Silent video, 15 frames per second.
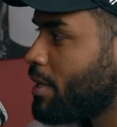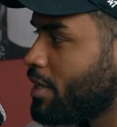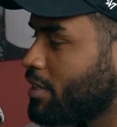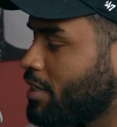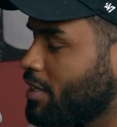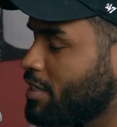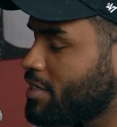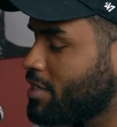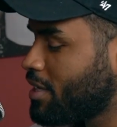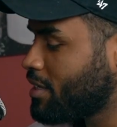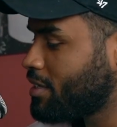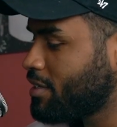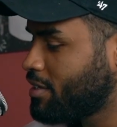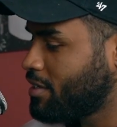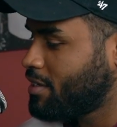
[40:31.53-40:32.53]
Nah, man. And
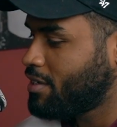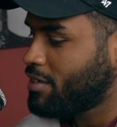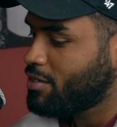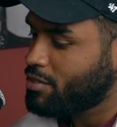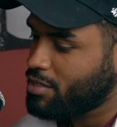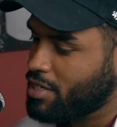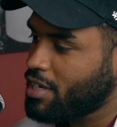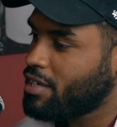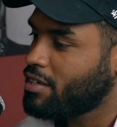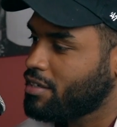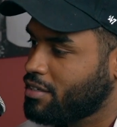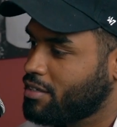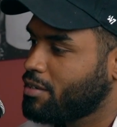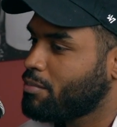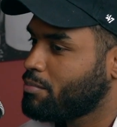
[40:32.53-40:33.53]
it's like,
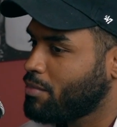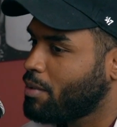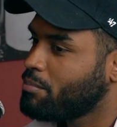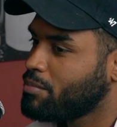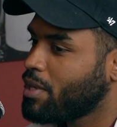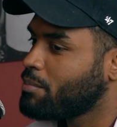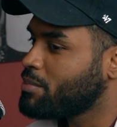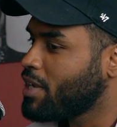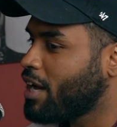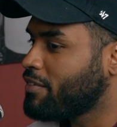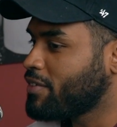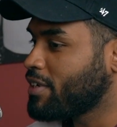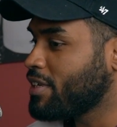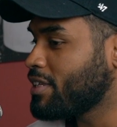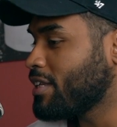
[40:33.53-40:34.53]
okay, I'm
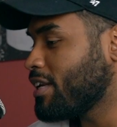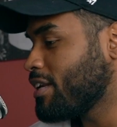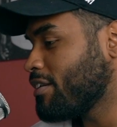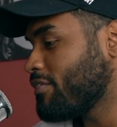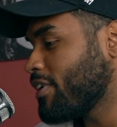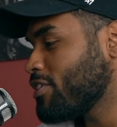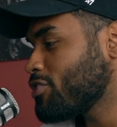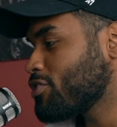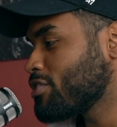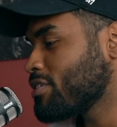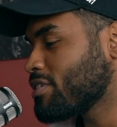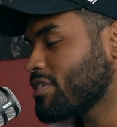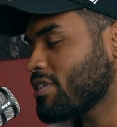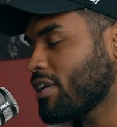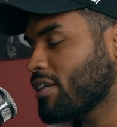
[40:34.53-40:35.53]
diving in. Then
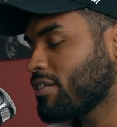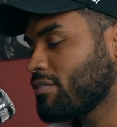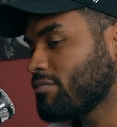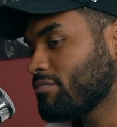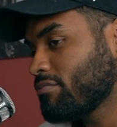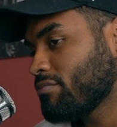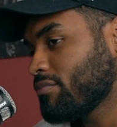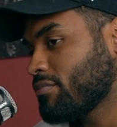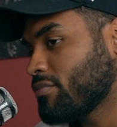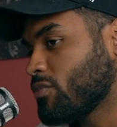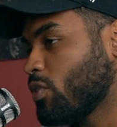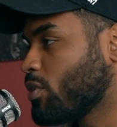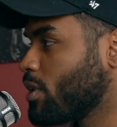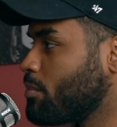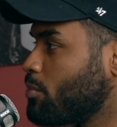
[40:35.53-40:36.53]
eventually it's like,
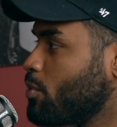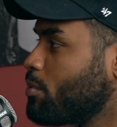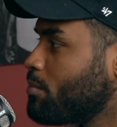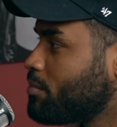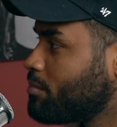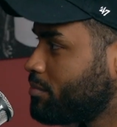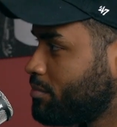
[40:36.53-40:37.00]
okay,